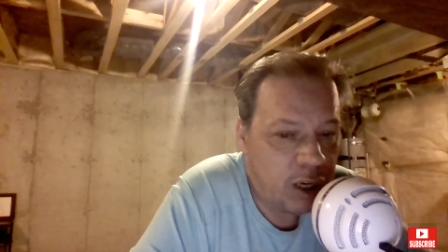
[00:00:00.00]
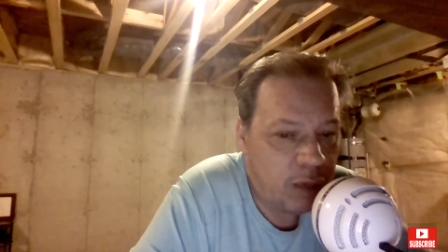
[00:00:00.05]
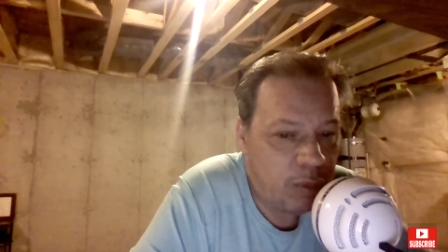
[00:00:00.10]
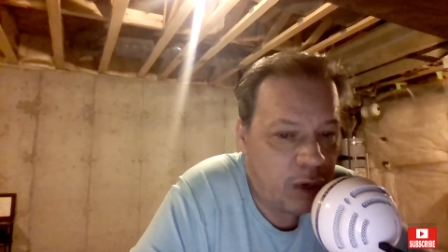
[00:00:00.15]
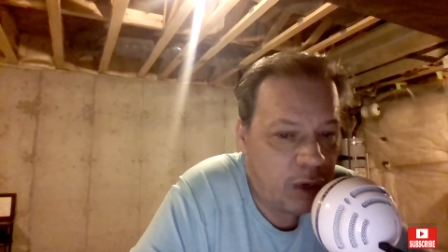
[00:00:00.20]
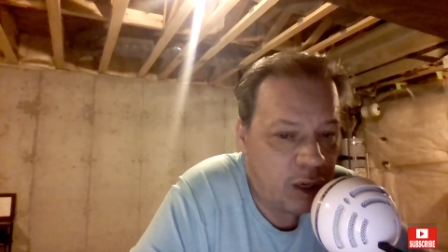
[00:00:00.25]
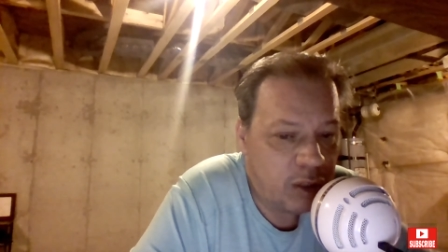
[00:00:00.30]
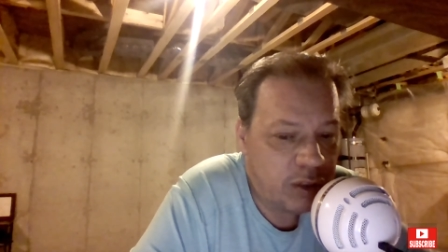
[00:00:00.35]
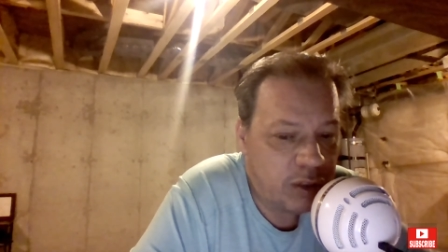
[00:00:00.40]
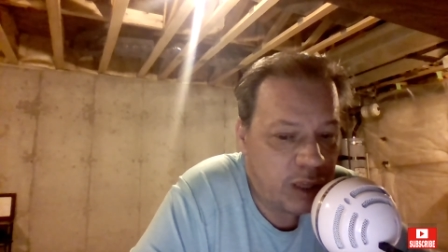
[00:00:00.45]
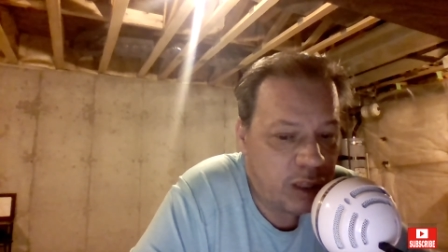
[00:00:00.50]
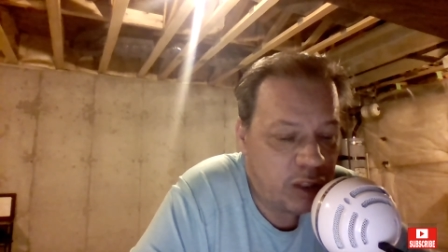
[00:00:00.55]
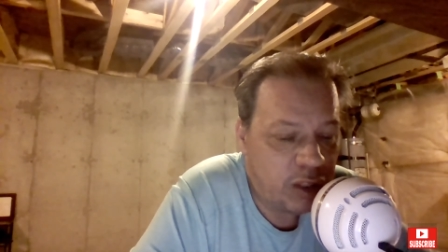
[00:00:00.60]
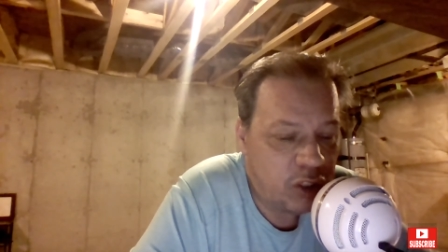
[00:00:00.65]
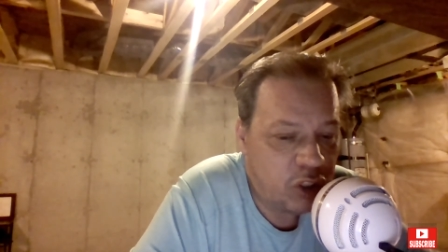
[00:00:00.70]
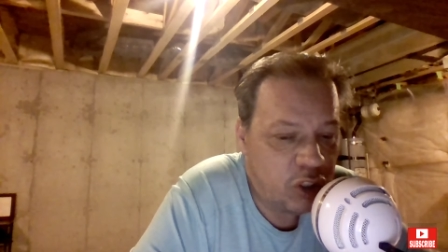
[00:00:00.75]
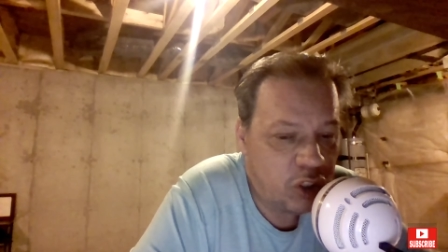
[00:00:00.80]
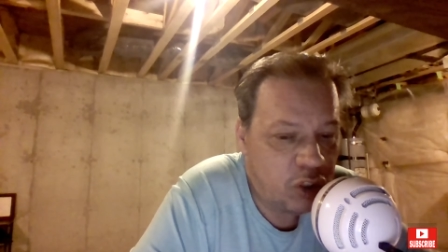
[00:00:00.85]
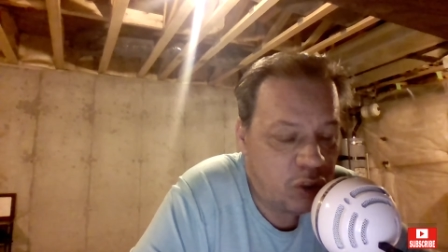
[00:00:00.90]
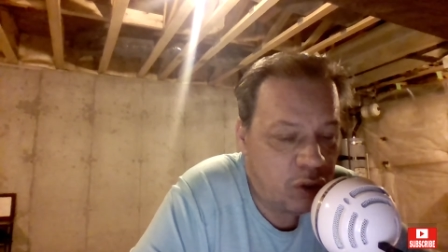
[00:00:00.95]
I'm not exactly
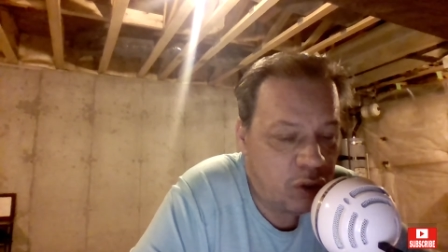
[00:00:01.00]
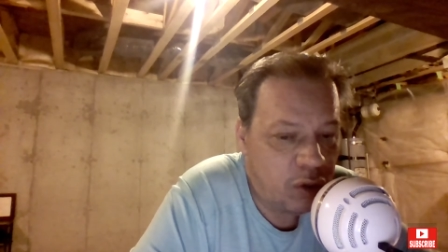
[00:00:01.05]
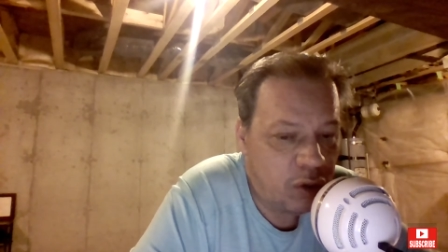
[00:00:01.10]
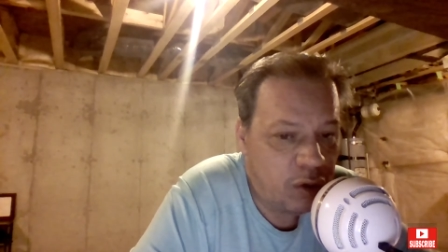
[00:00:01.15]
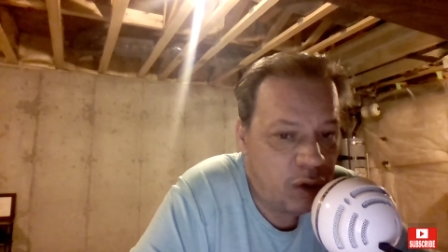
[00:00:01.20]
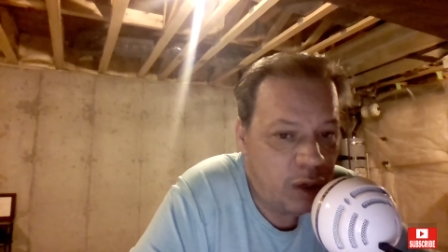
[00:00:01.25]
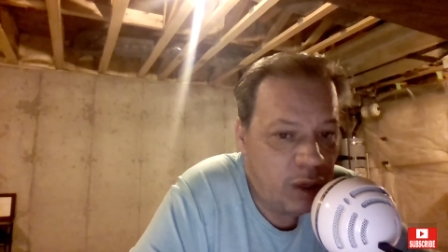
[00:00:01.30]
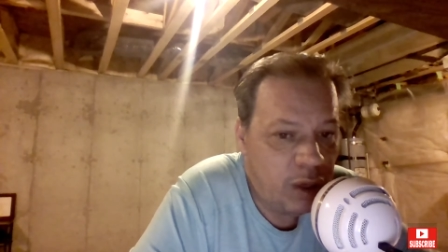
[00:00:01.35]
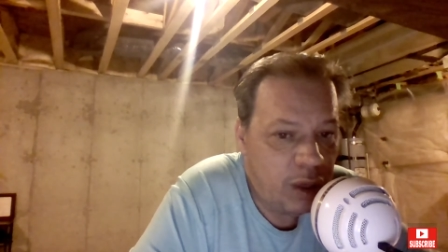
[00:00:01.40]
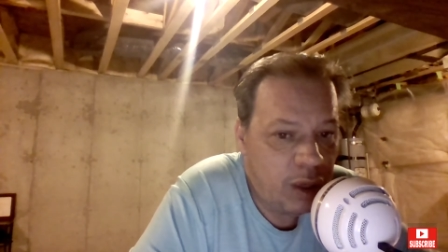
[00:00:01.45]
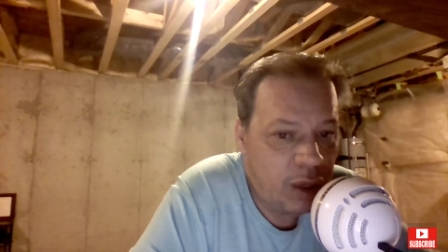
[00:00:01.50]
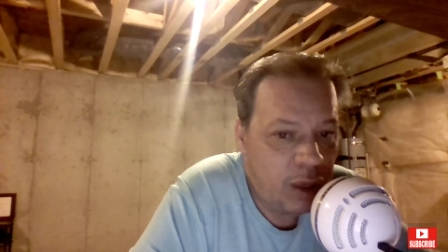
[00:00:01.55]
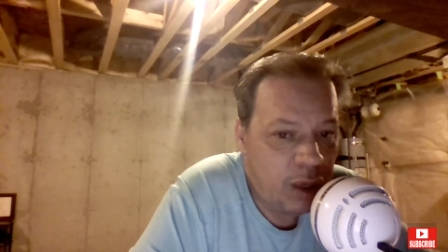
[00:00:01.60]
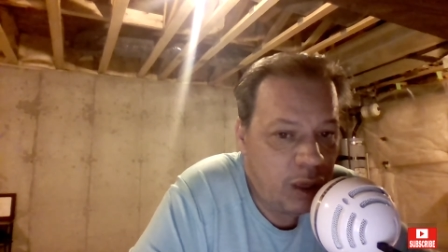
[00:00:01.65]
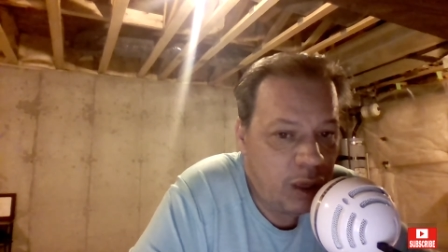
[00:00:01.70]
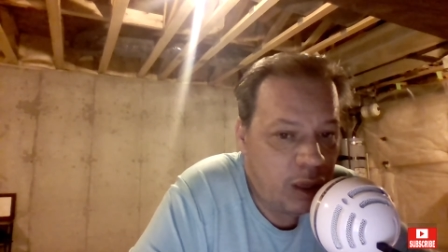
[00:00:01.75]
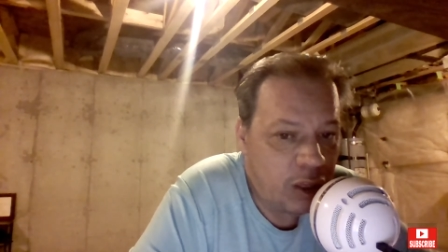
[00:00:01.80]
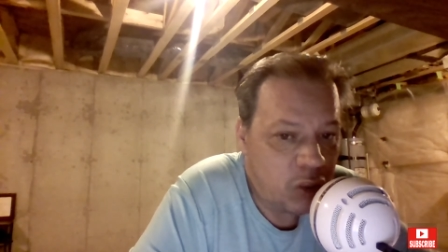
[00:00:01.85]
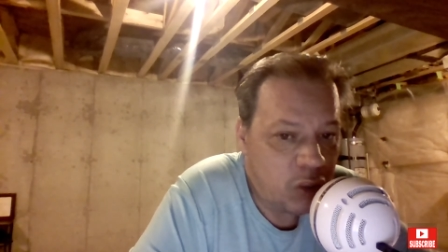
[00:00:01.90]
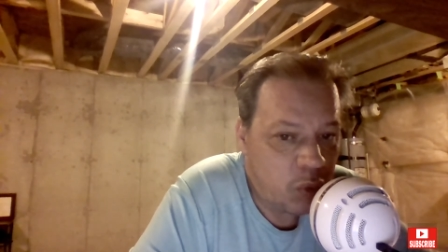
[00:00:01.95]
sure
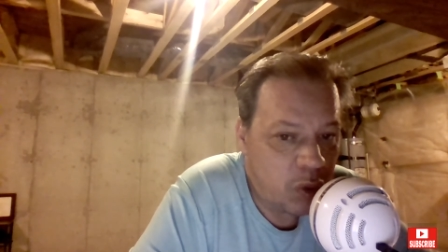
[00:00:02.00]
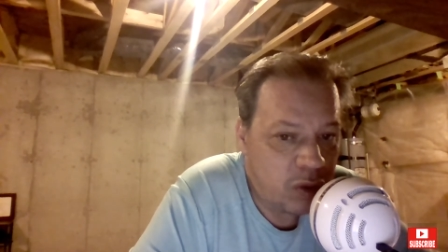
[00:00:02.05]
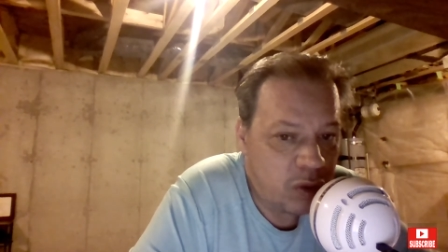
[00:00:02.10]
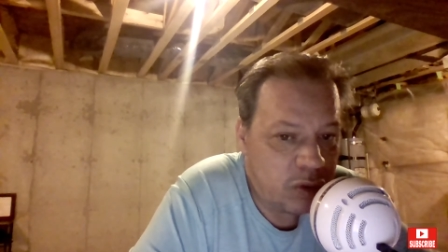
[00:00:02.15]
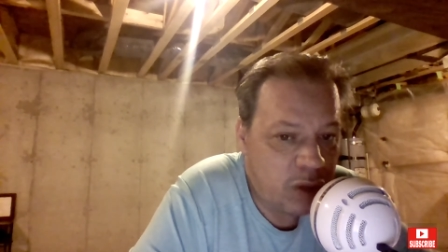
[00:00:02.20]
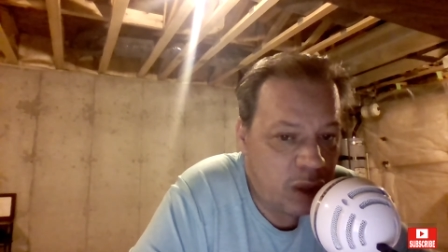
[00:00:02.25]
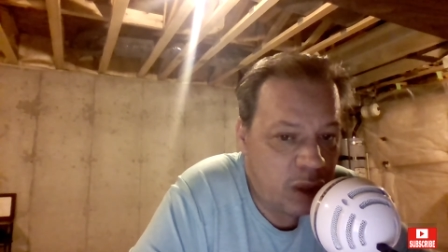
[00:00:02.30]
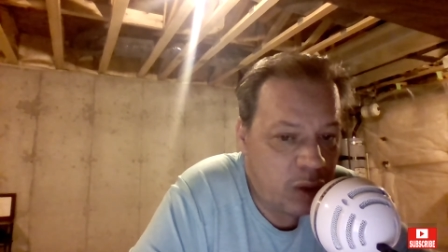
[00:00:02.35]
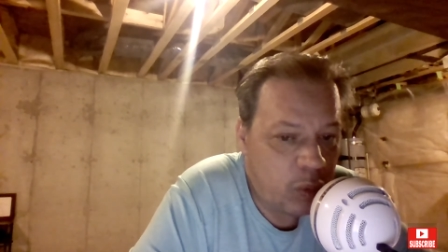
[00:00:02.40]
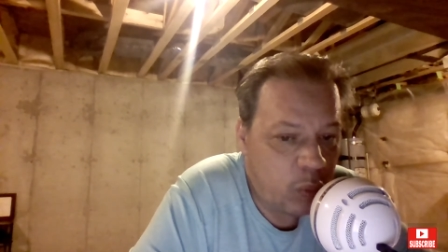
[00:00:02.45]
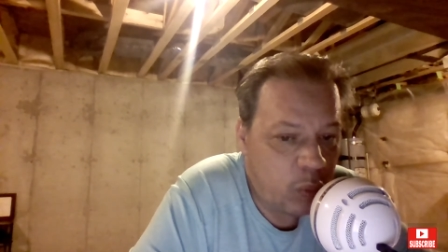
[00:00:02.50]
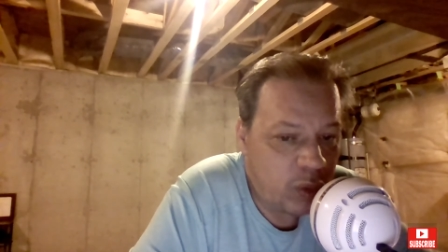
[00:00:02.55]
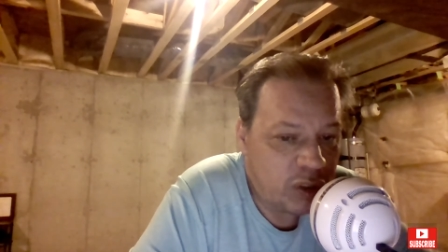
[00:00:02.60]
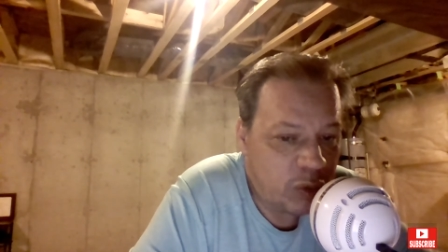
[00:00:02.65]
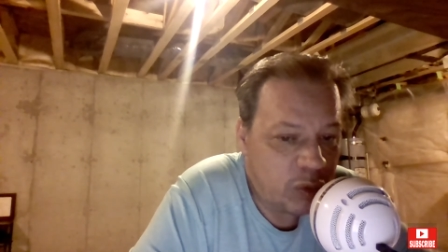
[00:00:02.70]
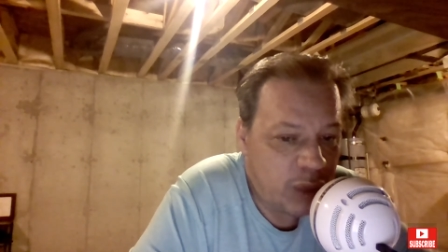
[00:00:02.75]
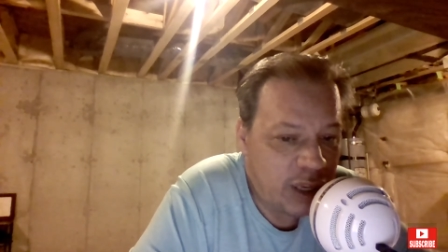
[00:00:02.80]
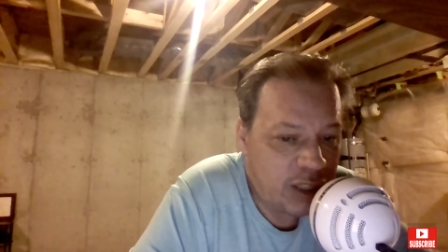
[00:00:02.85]
as well as, uh, was,